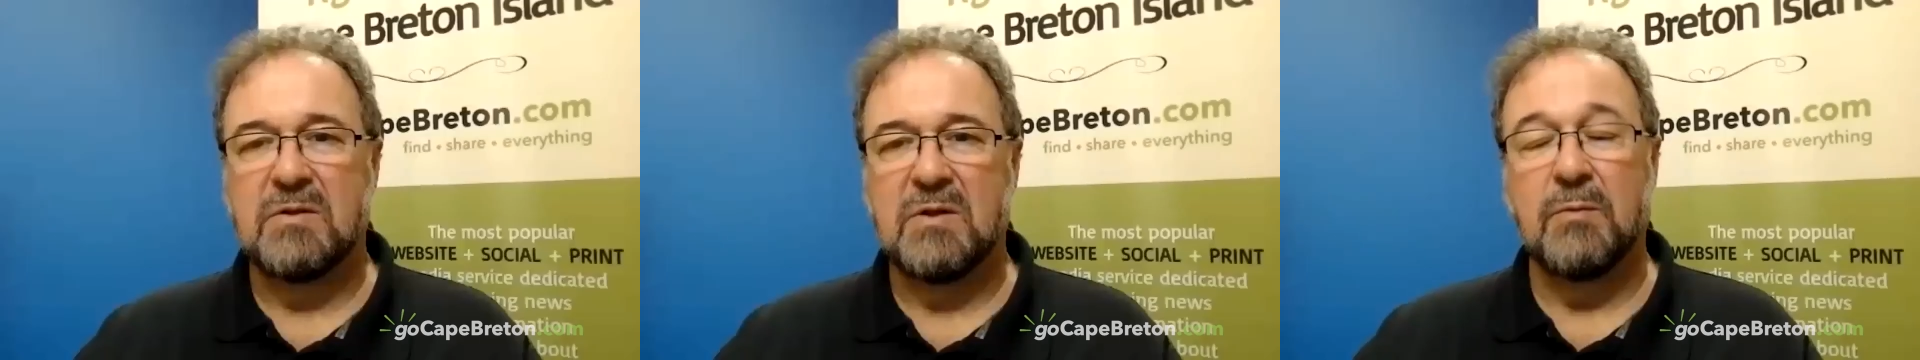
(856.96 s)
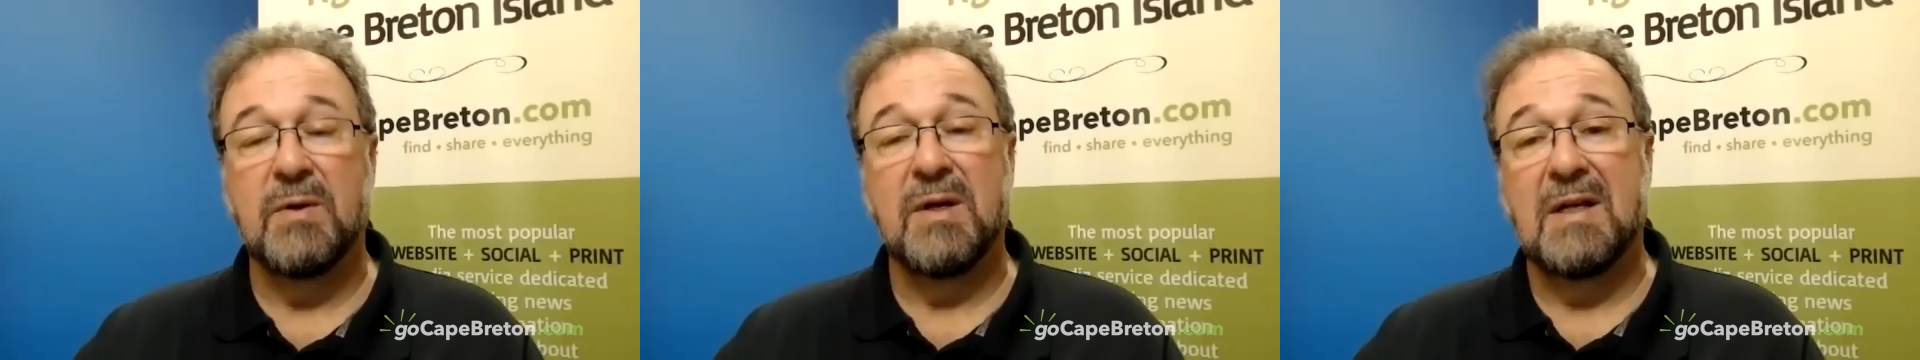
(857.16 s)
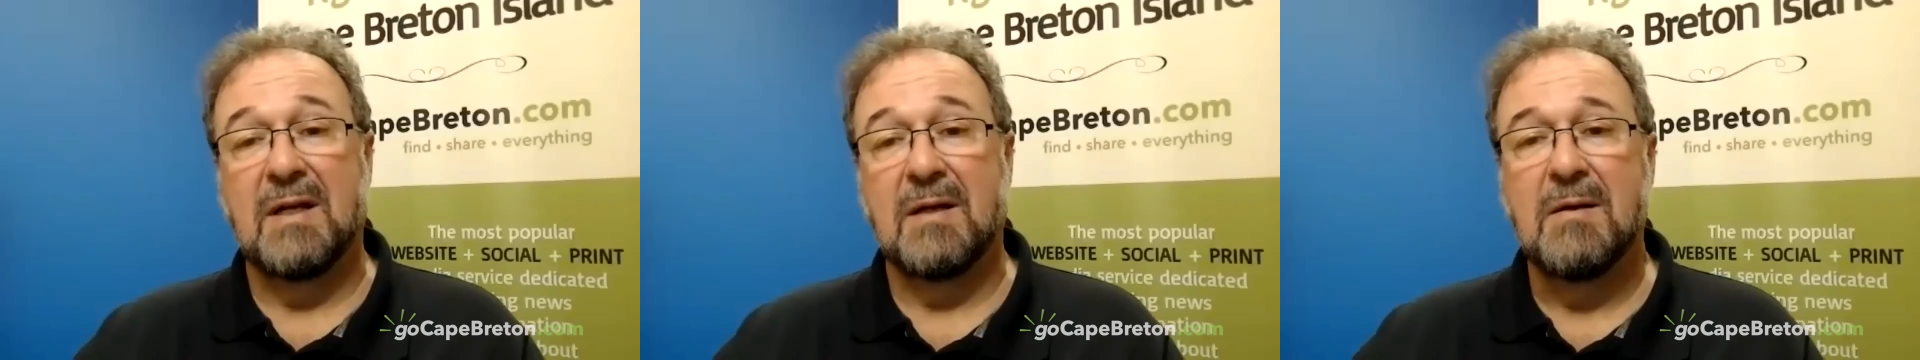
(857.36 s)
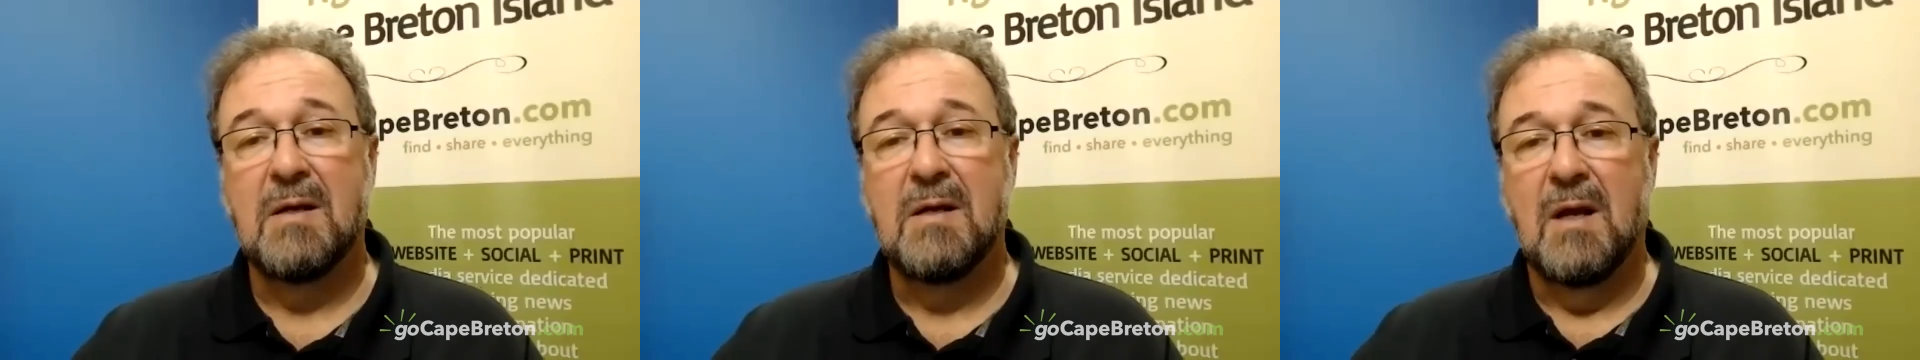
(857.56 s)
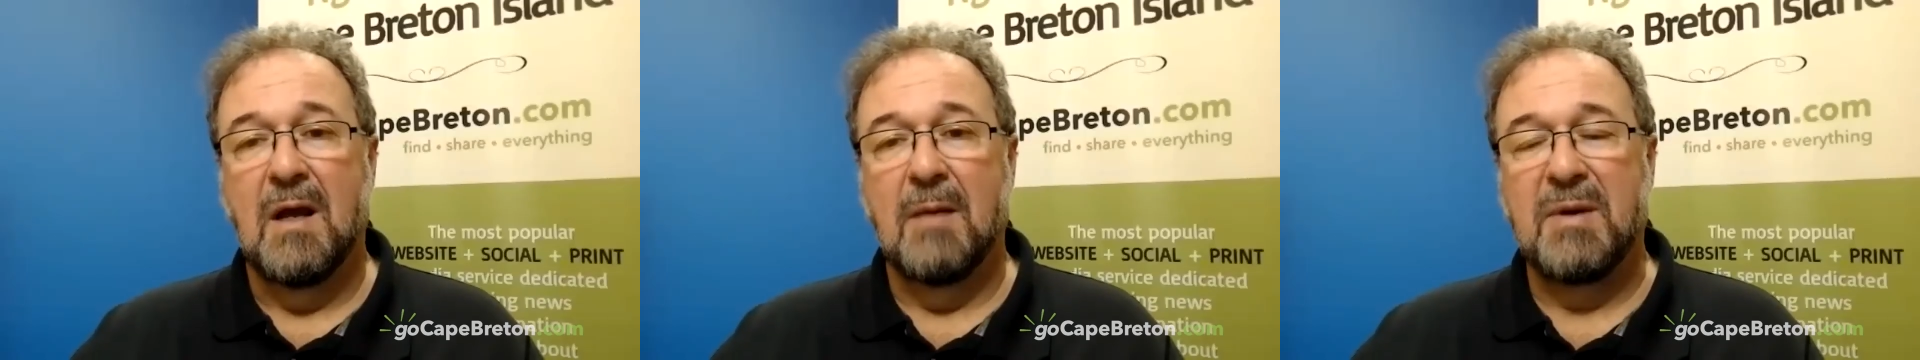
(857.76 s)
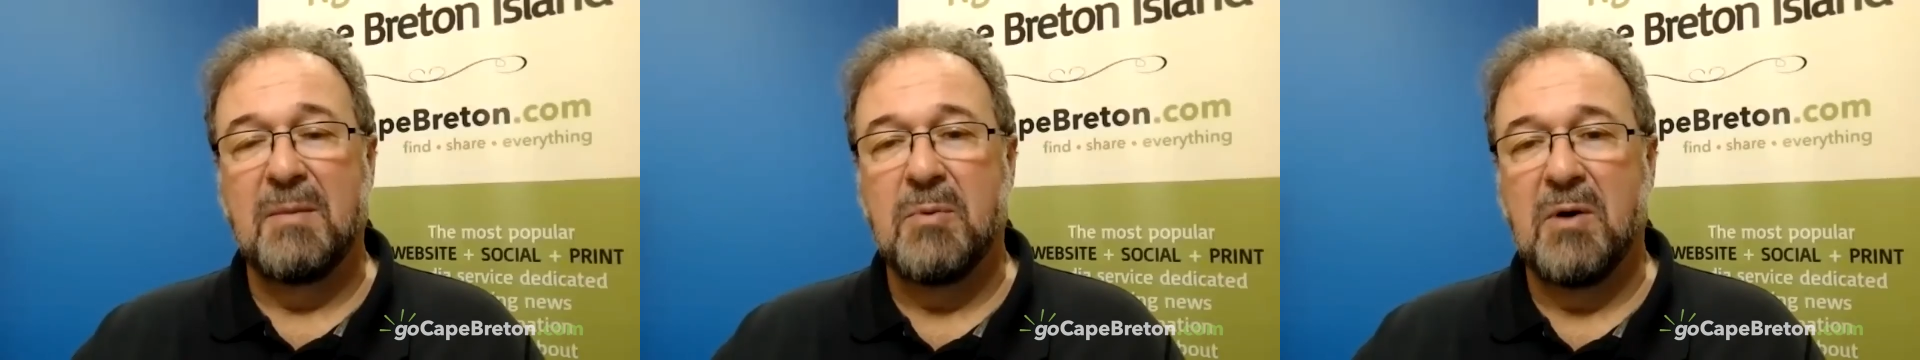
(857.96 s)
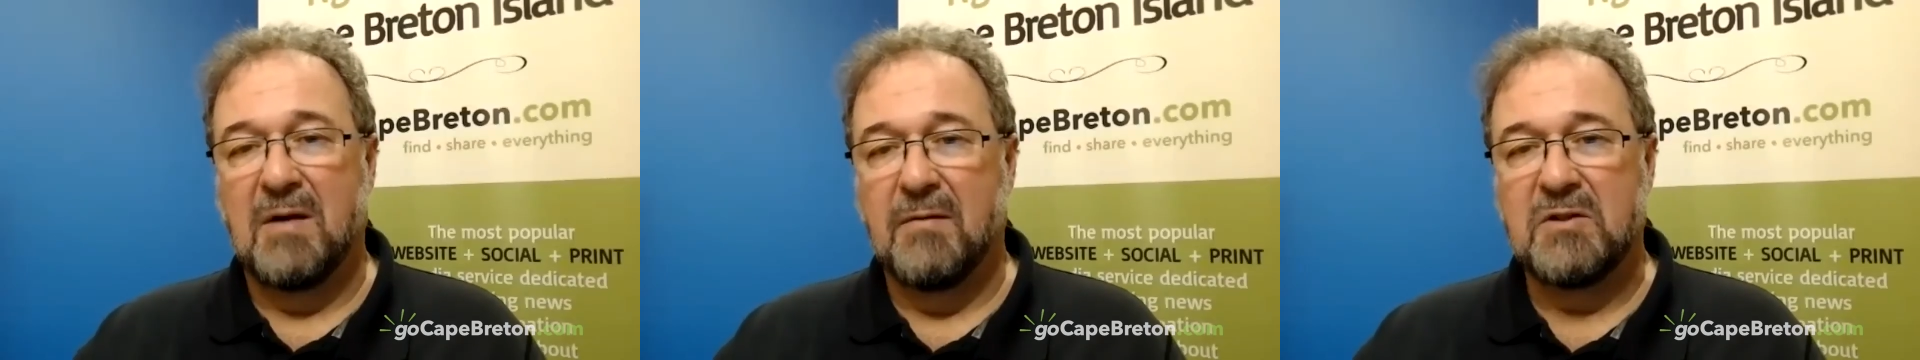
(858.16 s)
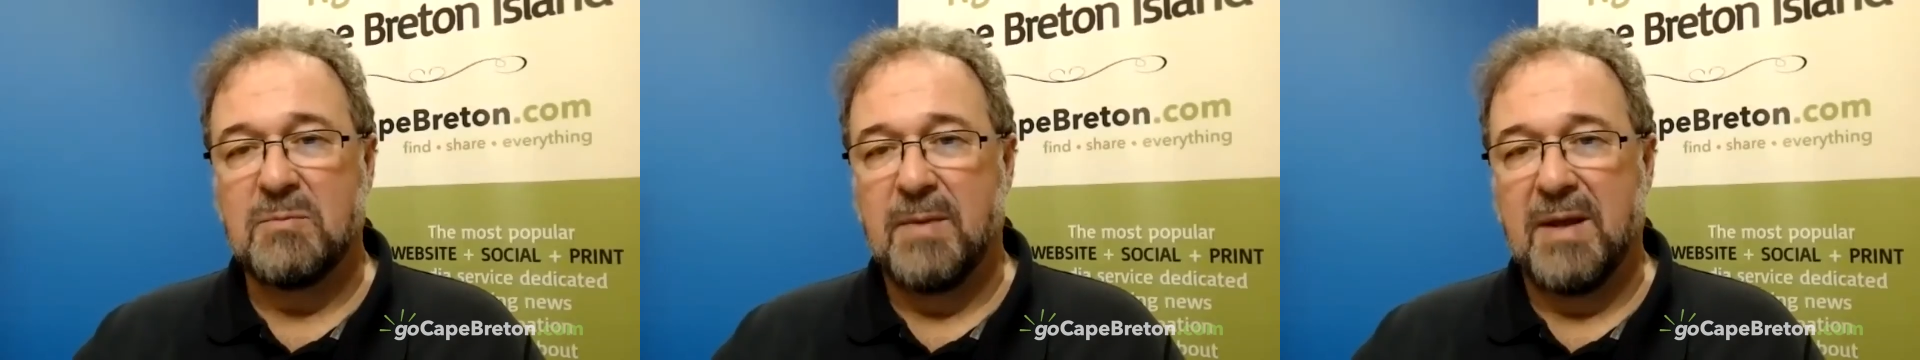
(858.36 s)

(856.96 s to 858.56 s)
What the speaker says: So really, a big part of it's